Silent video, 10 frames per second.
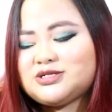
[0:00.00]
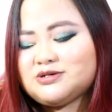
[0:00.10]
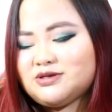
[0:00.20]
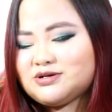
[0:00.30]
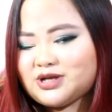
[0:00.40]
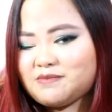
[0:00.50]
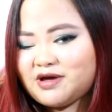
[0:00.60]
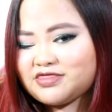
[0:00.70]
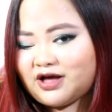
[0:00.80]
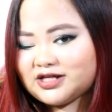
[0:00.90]
So, those are
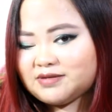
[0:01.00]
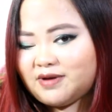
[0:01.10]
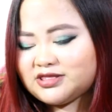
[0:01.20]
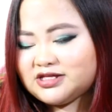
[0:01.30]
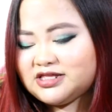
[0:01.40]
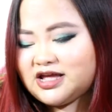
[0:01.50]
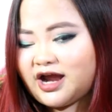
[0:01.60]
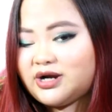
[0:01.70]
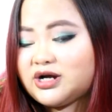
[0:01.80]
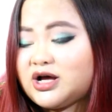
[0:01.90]
my thoughts about the Nee
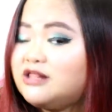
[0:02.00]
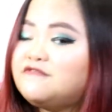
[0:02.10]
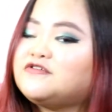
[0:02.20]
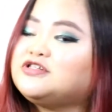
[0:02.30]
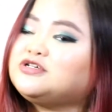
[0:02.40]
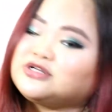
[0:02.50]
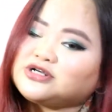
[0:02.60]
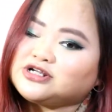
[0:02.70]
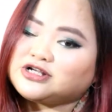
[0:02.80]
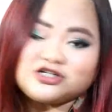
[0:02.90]
Cara Colourful
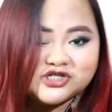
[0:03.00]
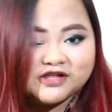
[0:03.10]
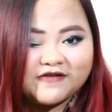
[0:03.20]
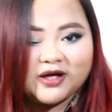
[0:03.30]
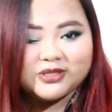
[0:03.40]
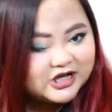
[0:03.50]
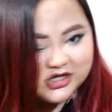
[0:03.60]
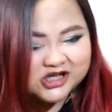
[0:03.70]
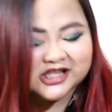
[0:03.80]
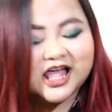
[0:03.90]
Unicorn Cushion
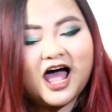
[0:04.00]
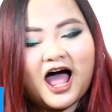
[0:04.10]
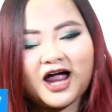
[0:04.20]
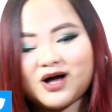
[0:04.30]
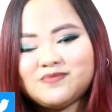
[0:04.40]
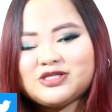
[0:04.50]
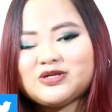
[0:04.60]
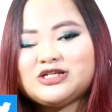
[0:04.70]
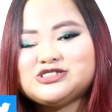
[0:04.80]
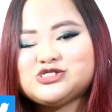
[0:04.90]
Foundation. I hope that
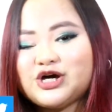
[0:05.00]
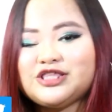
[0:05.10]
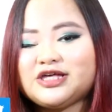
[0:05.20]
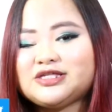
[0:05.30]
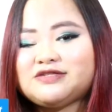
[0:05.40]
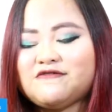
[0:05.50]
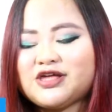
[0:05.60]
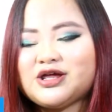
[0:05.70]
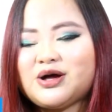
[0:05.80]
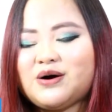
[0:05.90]
you enjoyed this
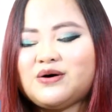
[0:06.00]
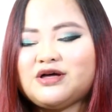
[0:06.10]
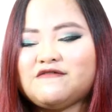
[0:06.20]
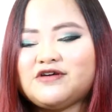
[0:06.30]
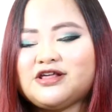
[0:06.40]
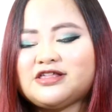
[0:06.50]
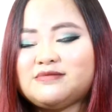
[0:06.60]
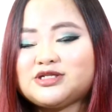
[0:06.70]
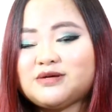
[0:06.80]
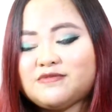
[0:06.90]
video. Give it a
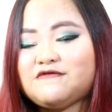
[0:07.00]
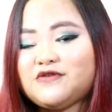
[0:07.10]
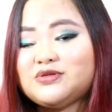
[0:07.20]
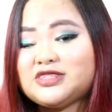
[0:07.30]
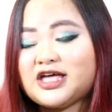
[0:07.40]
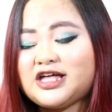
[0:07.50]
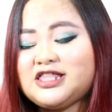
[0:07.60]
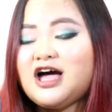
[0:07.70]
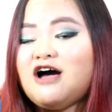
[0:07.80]
thumbs up if you did.